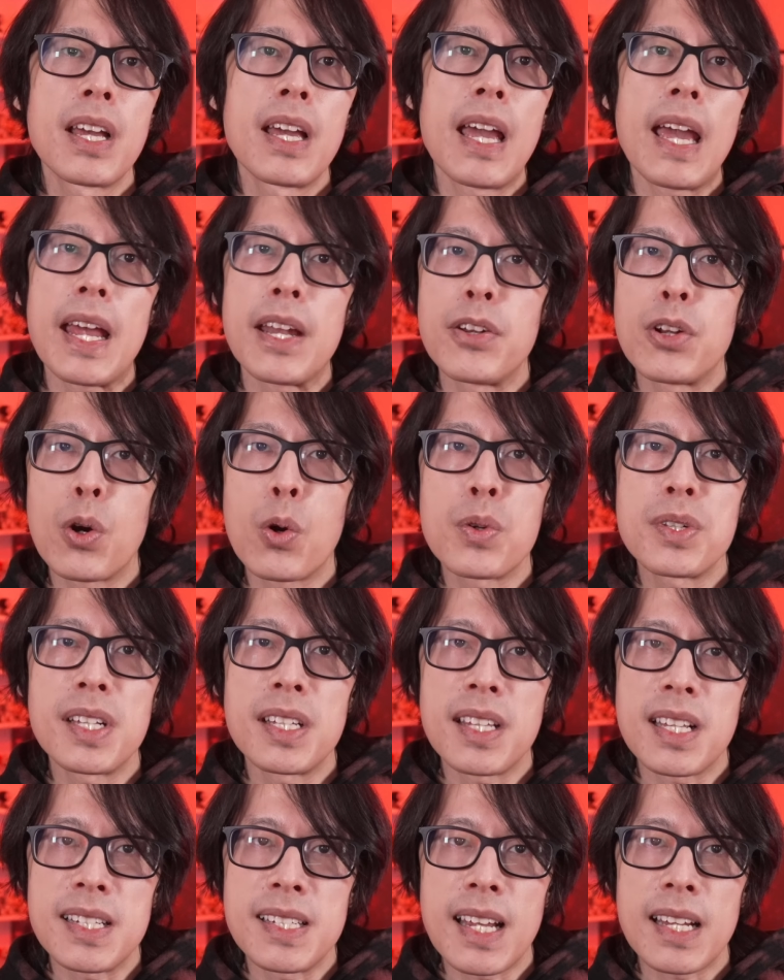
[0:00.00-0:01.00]
and nodes in
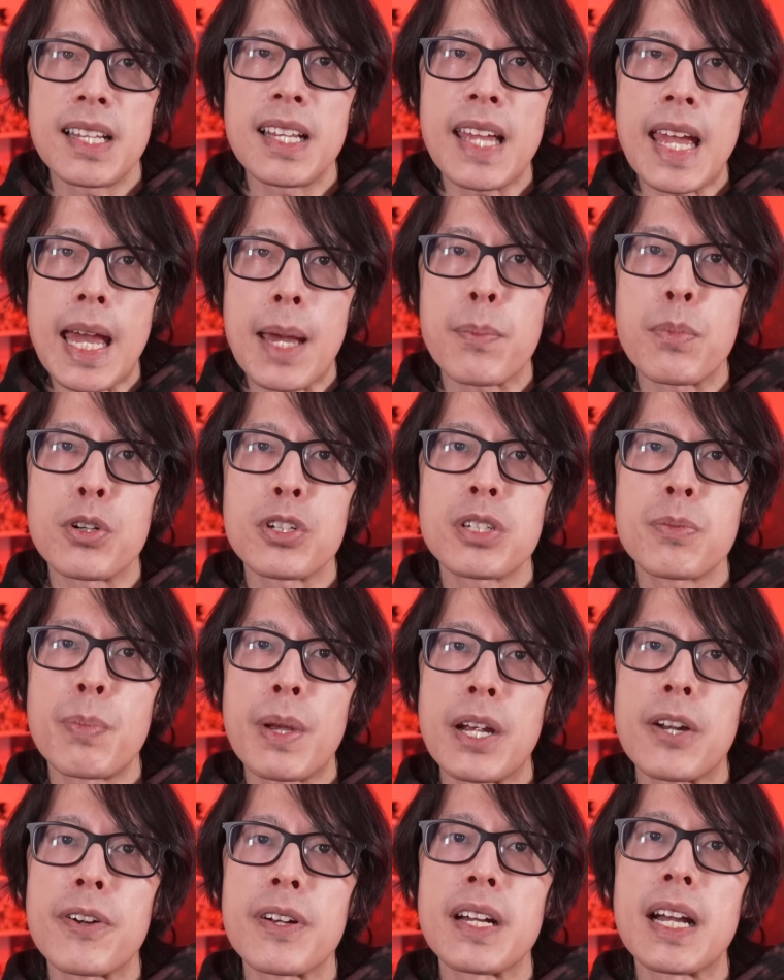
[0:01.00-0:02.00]
the Deadly Ambush
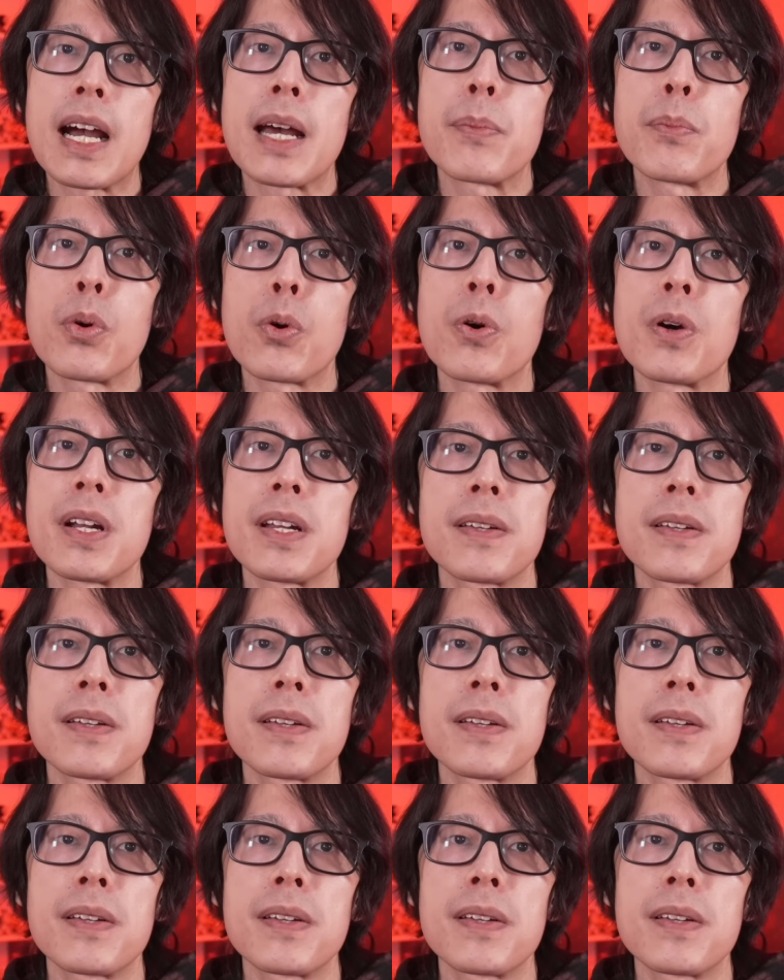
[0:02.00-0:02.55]
Paragon board.